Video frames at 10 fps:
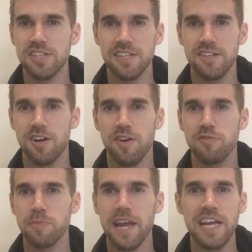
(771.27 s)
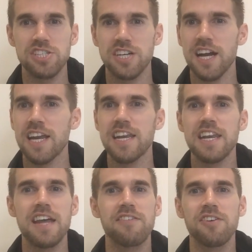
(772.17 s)
I get a call from an agent I had
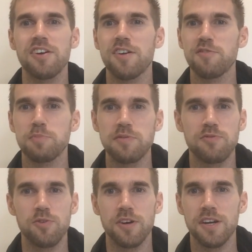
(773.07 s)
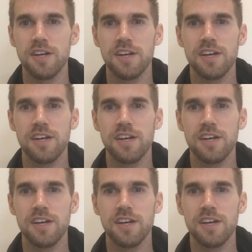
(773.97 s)
never heard of before.